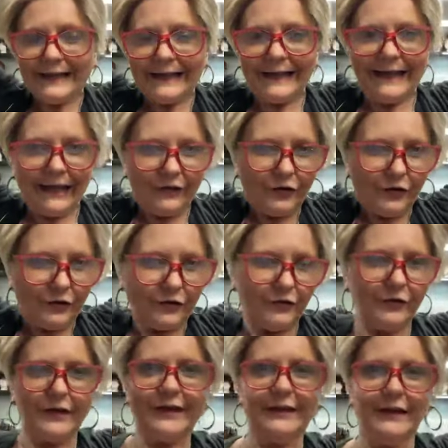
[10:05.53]
And again, you could
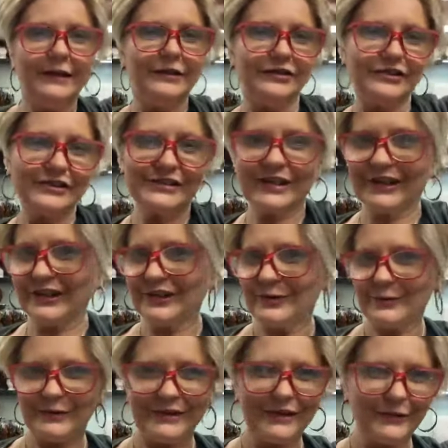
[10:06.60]
do just a
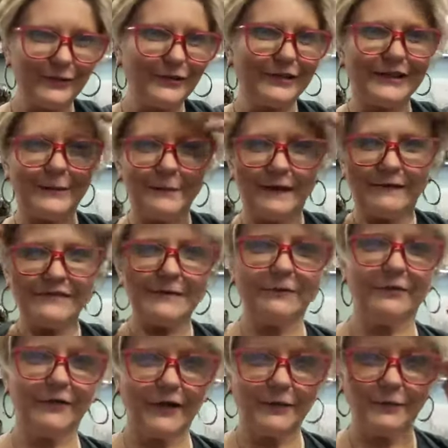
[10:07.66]
cute little clip, have
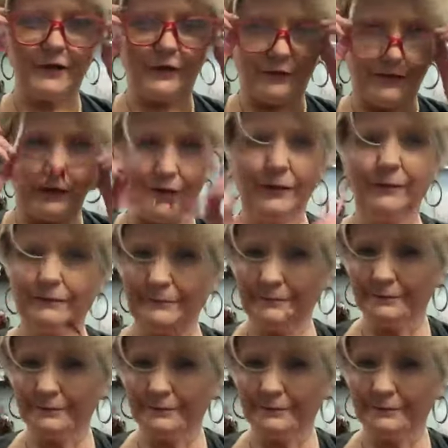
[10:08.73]
some fun with her, you know.